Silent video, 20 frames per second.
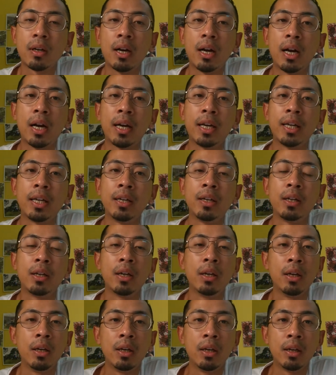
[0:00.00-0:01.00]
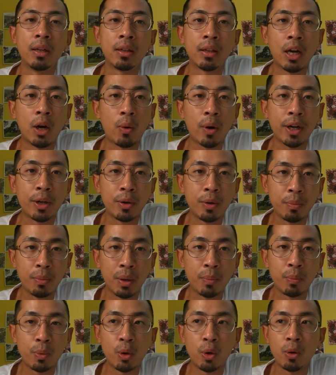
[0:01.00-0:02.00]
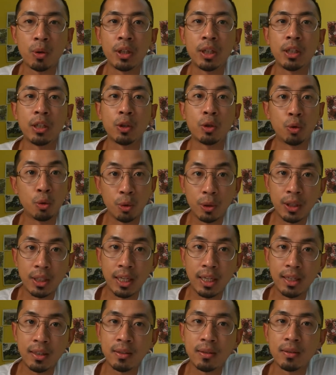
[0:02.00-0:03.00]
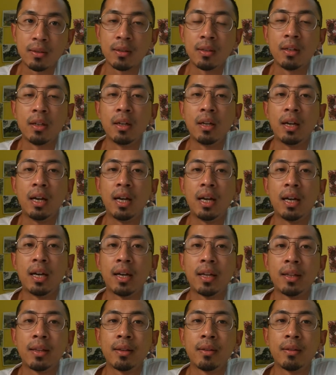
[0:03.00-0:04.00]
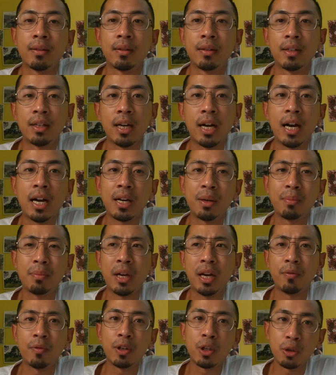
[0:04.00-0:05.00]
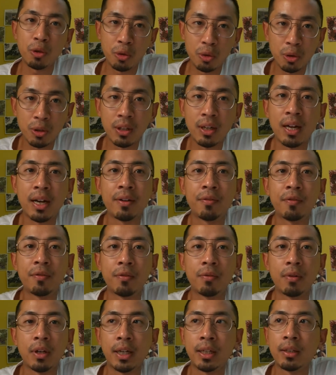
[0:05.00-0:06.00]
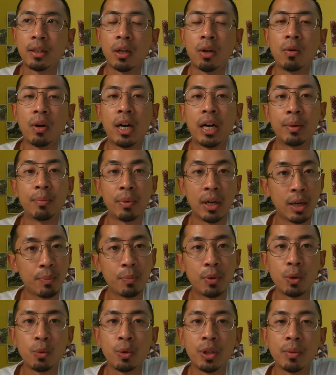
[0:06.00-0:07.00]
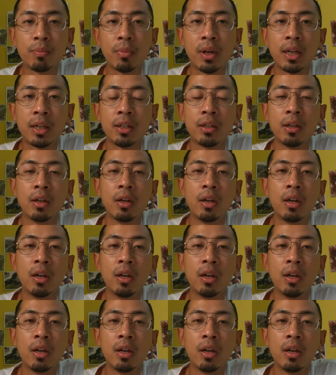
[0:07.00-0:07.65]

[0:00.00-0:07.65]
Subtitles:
I remember only the good days, and yeah, I'm having a good life right now. I'm happy with my